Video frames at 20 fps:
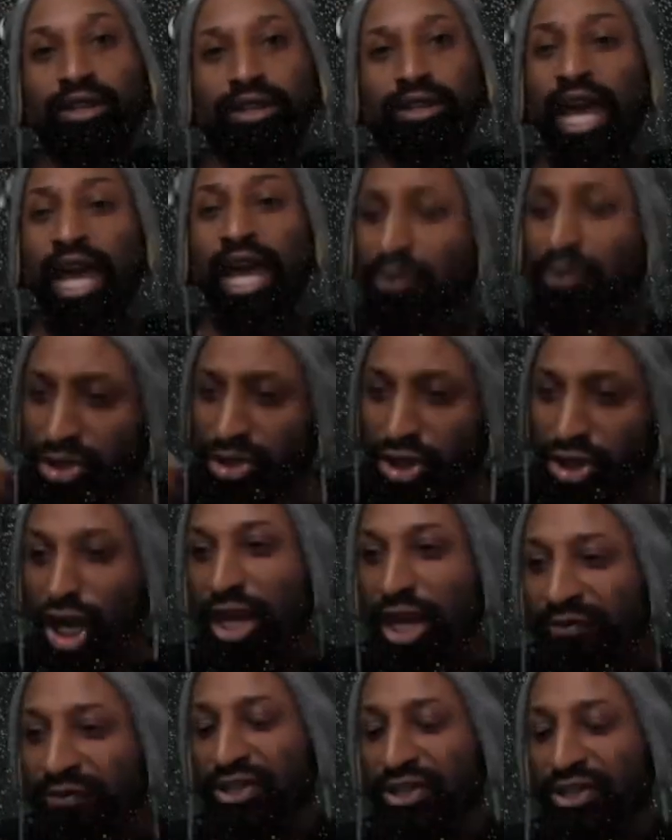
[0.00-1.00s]
That was
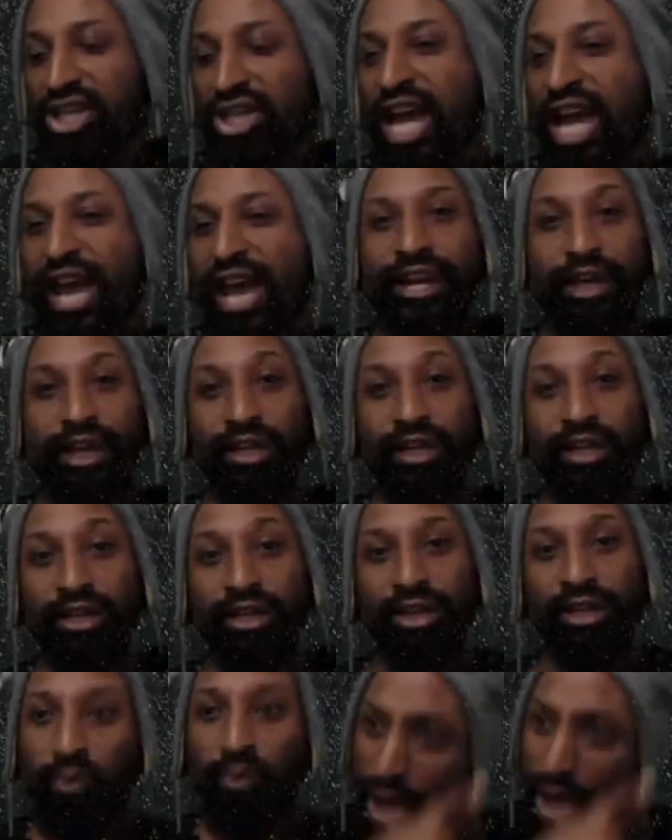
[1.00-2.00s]
good vagina.
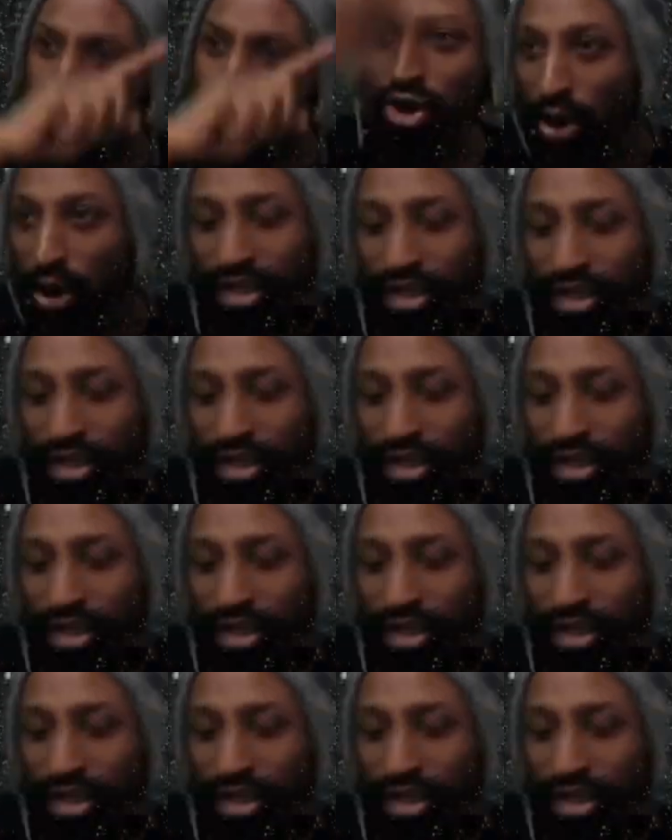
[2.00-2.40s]
We're going